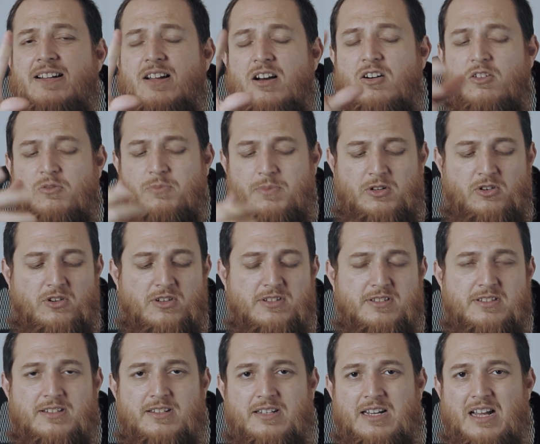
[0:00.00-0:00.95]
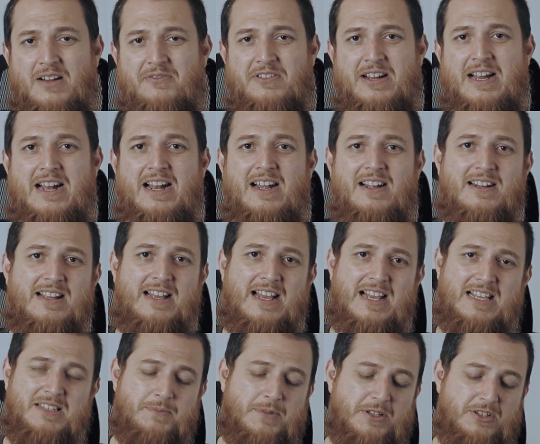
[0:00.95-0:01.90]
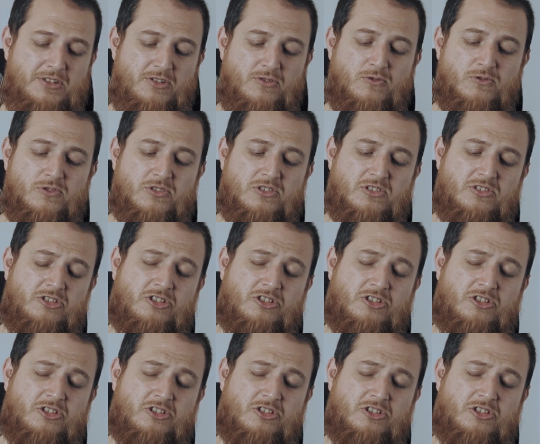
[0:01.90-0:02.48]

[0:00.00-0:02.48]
now because left hand has been used